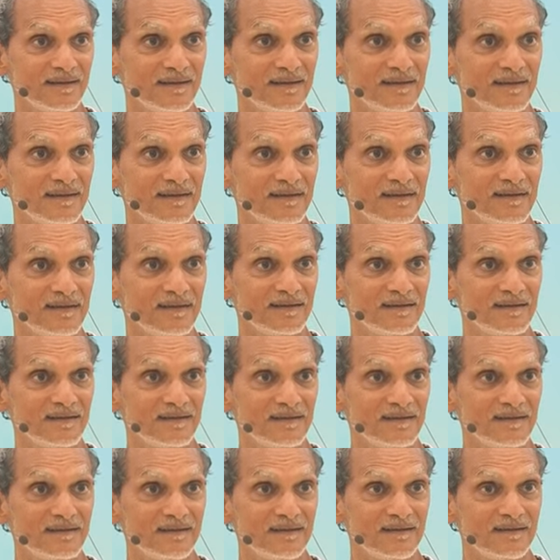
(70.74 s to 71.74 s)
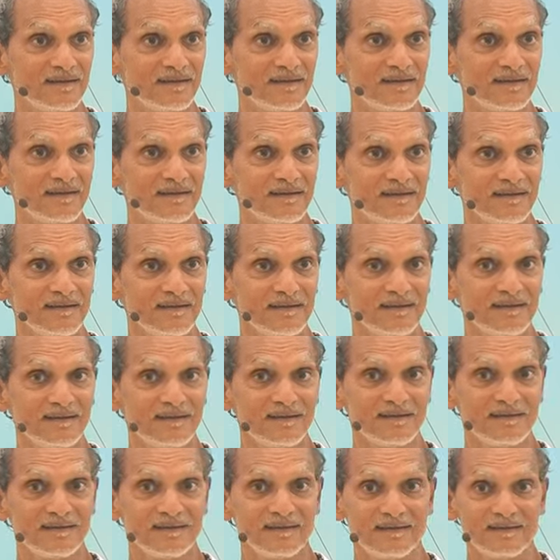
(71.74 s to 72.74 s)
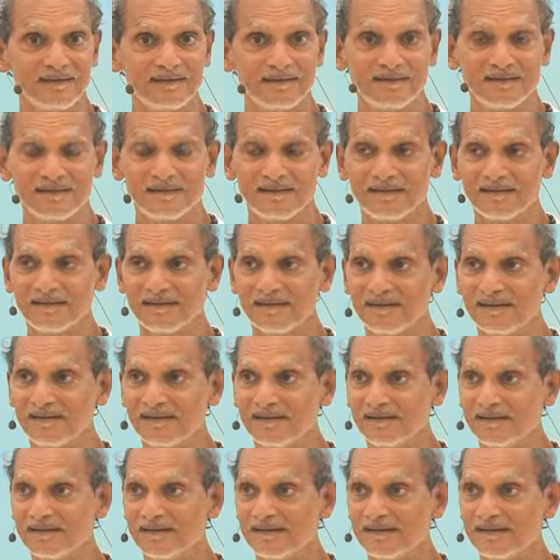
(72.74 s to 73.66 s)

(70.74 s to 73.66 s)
Nothing is said.